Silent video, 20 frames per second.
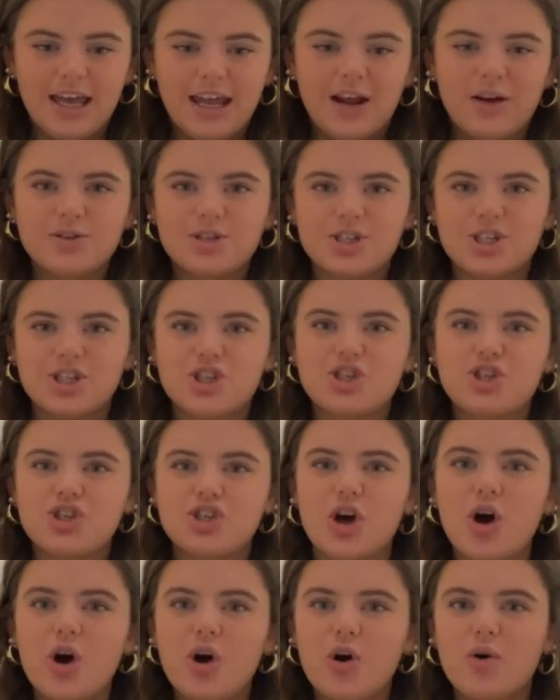And I was just
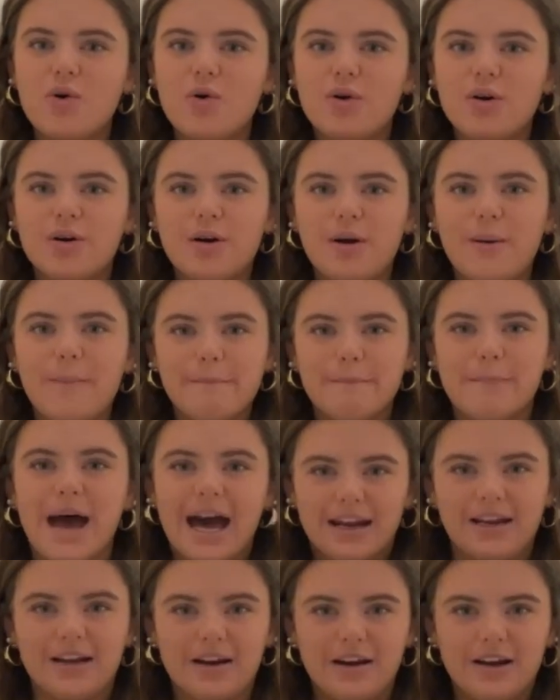so
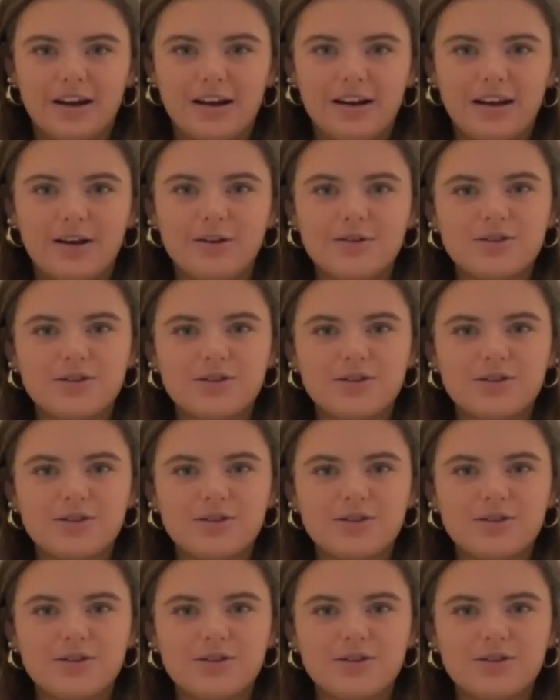mad at God.